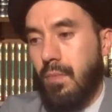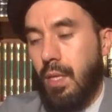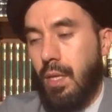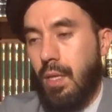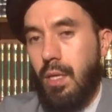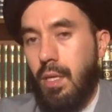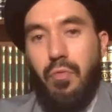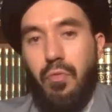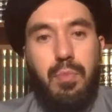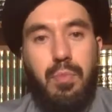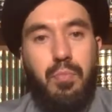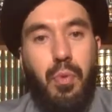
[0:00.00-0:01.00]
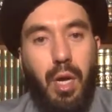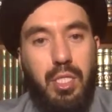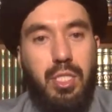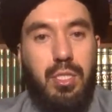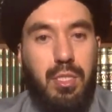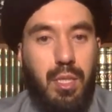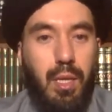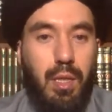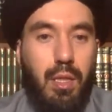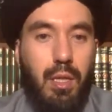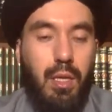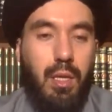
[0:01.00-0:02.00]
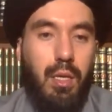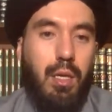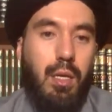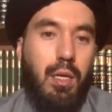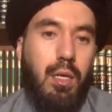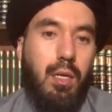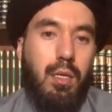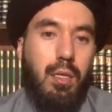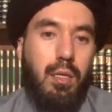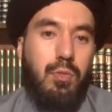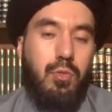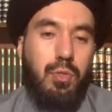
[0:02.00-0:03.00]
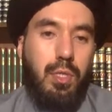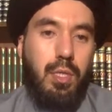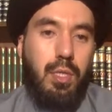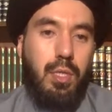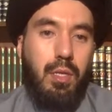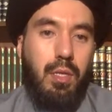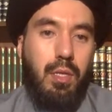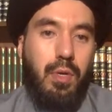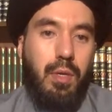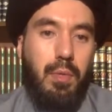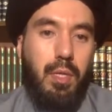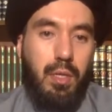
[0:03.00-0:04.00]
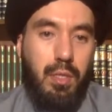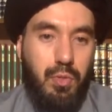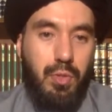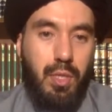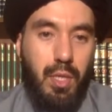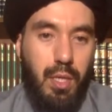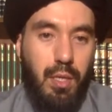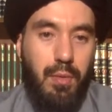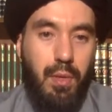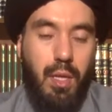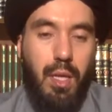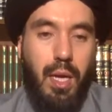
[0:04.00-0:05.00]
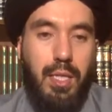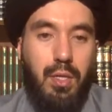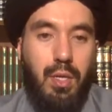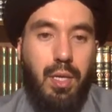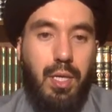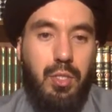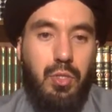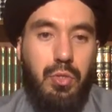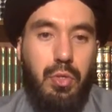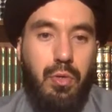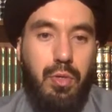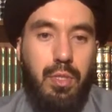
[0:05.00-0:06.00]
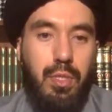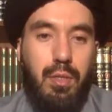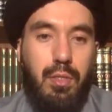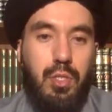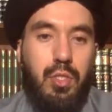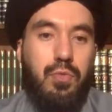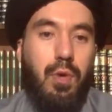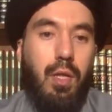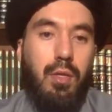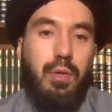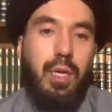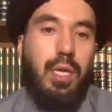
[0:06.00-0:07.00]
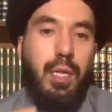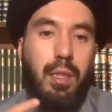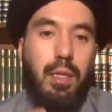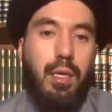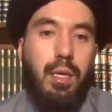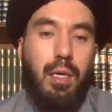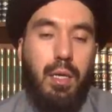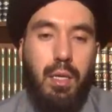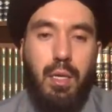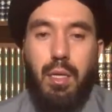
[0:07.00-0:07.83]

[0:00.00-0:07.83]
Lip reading: Even brushing teeth during the month of Ramadan is okay, as long as you don't swallow anything